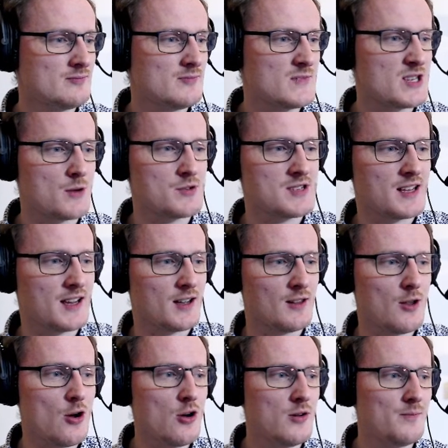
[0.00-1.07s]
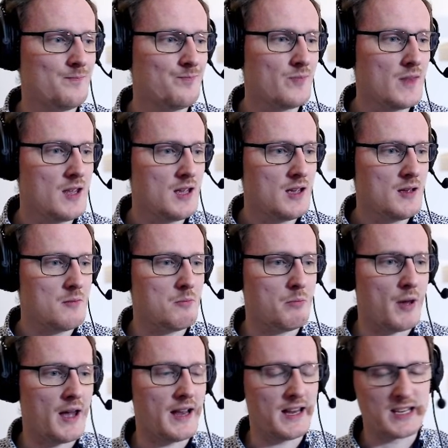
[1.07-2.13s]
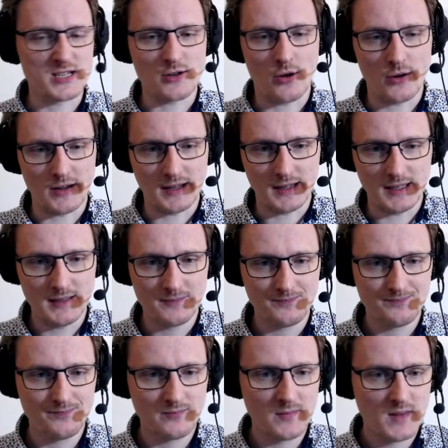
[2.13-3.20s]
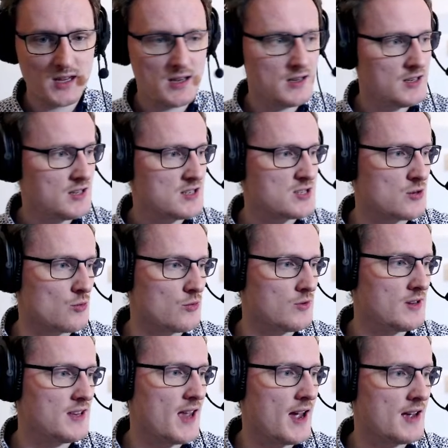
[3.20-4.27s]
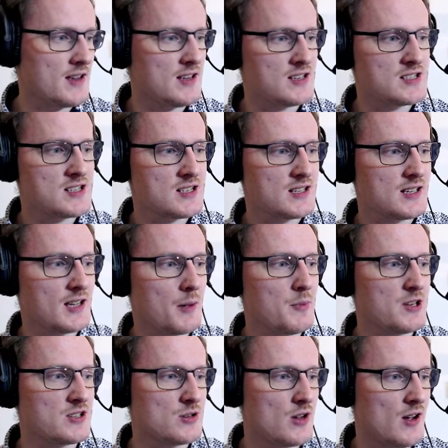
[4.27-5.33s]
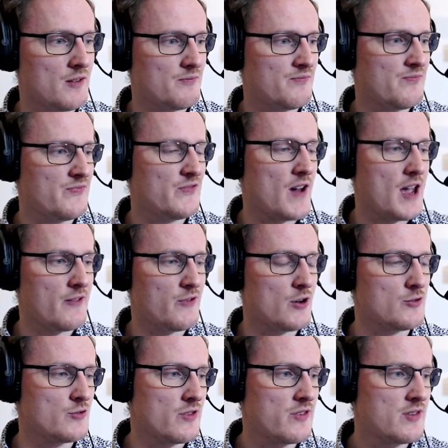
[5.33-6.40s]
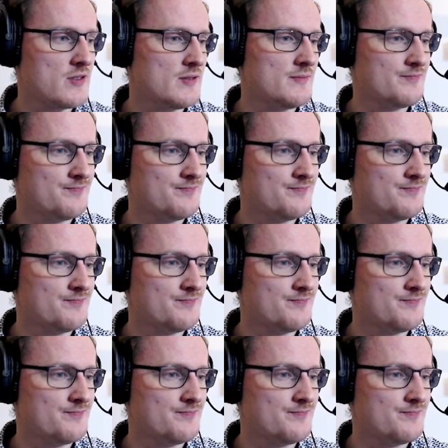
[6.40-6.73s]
Sounds like a lot, but it's not really. So yeah, it's coming to a 500th